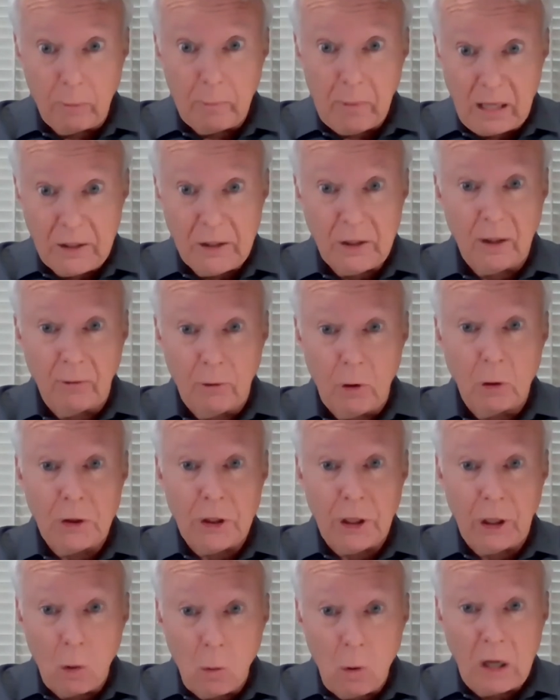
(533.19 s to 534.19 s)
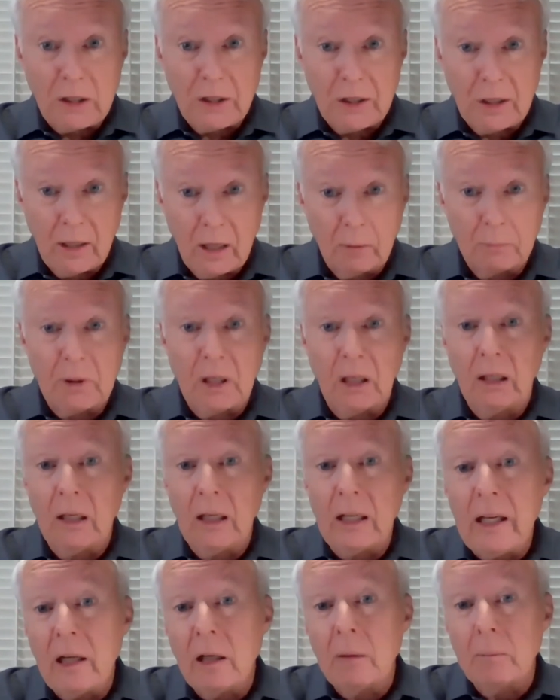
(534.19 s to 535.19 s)
My self-coaching question helped to
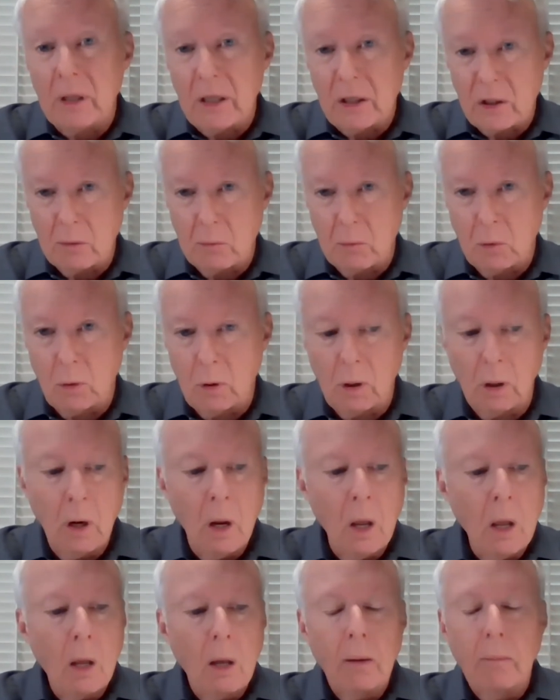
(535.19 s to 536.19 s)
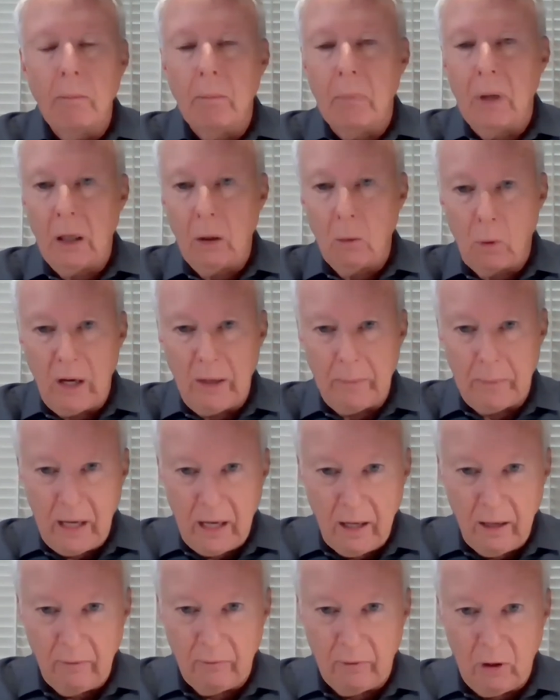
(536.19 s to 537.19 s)
lead me to more middle way
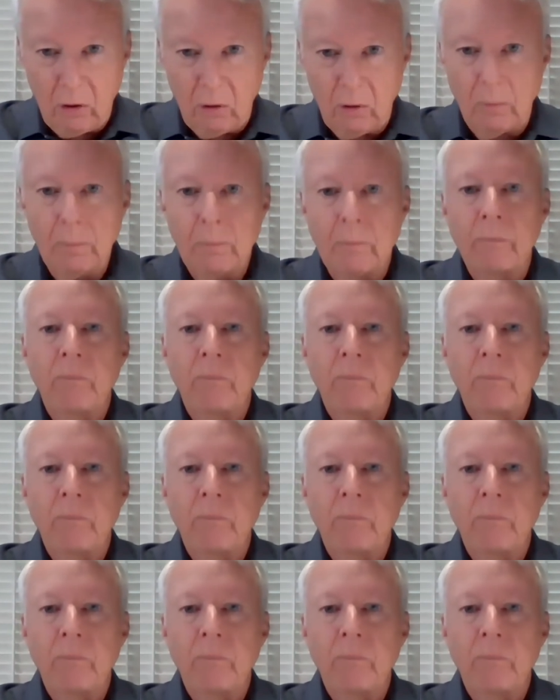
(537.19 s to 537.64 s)
behavior,